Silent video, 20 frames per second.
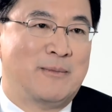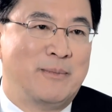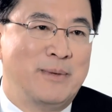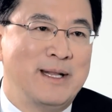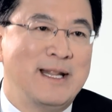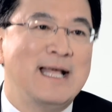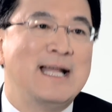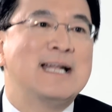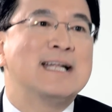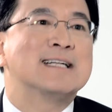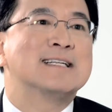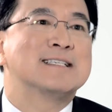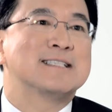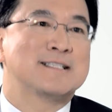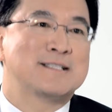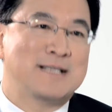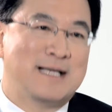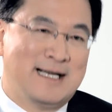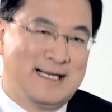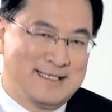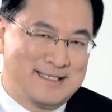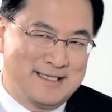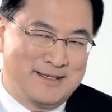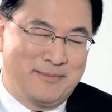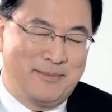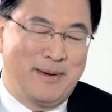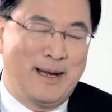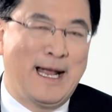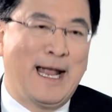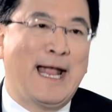be that as, as
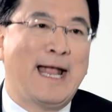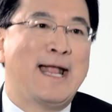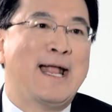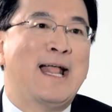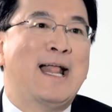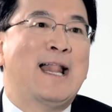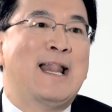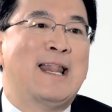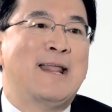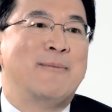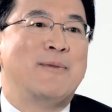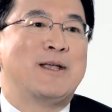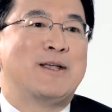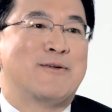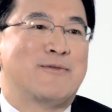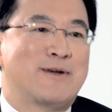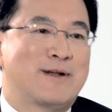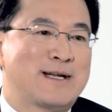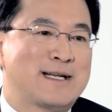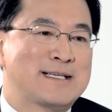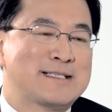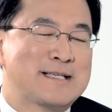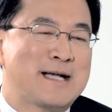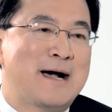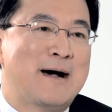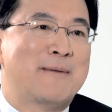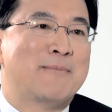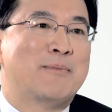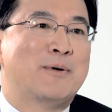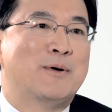it may, let me give you an
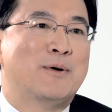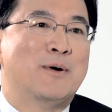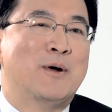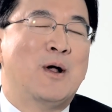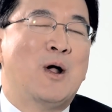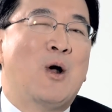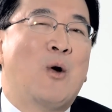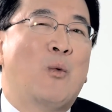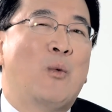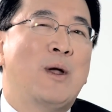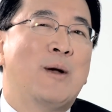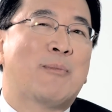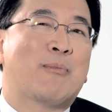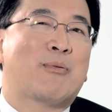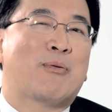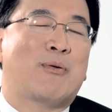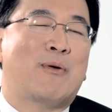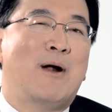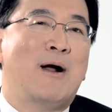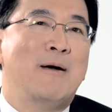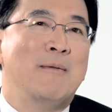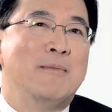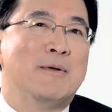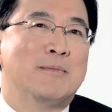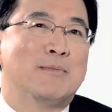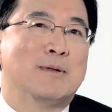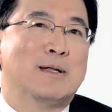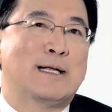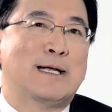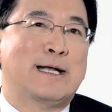example. We are
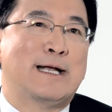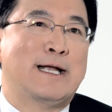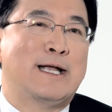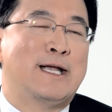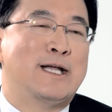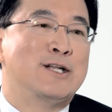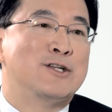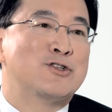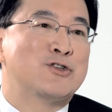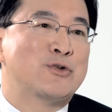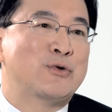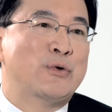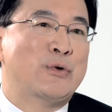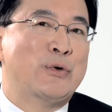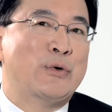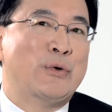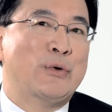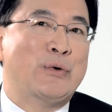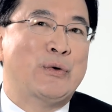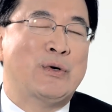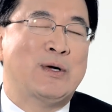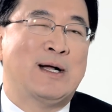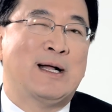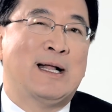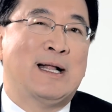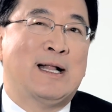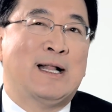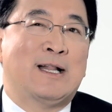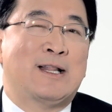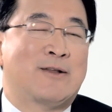probably into
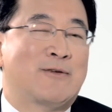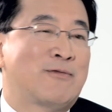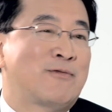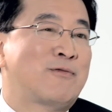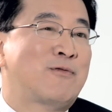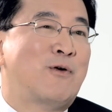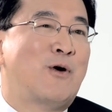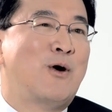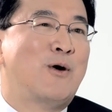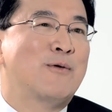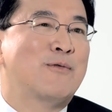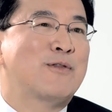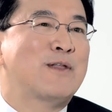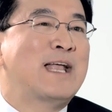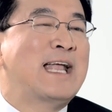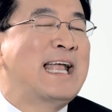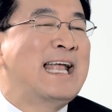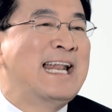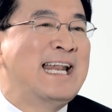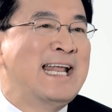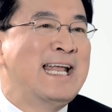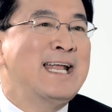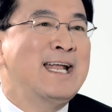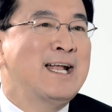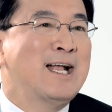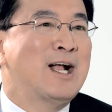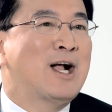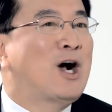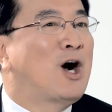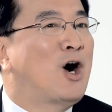the fourth
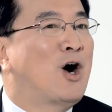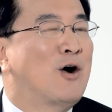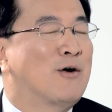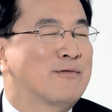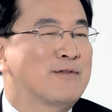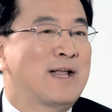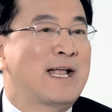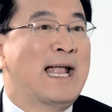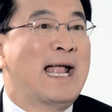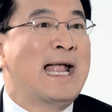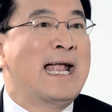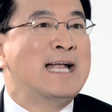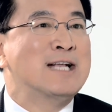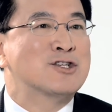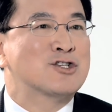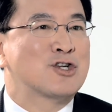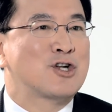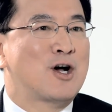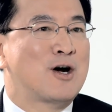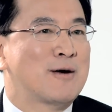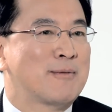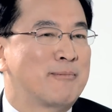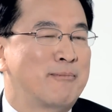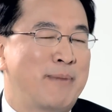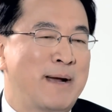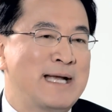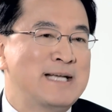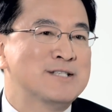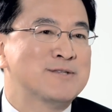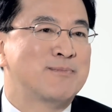inning of the lock
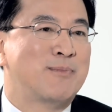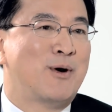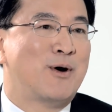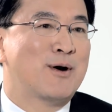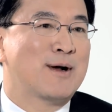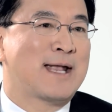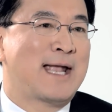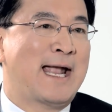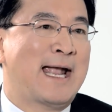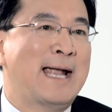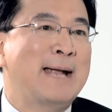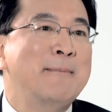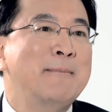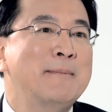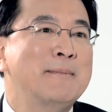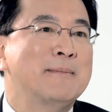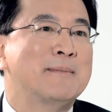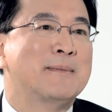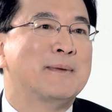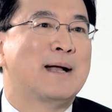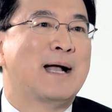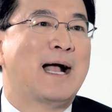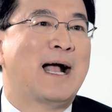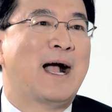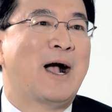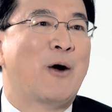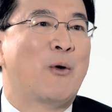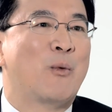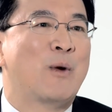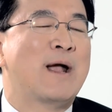baseball game.
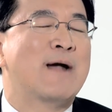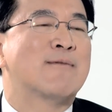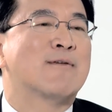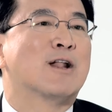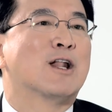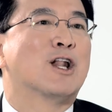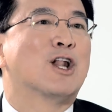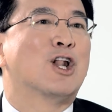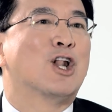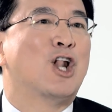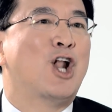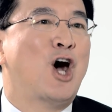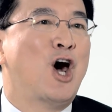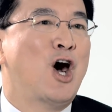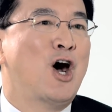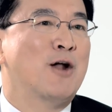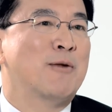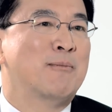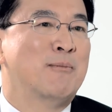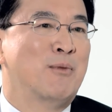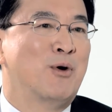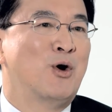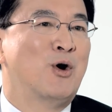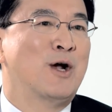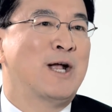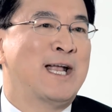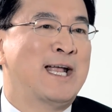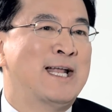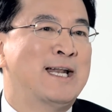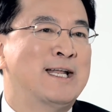Okay. We have a lot
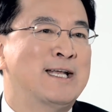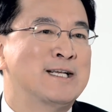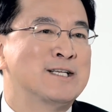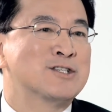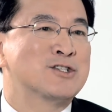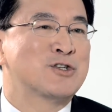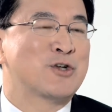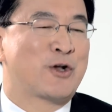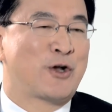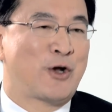more innings to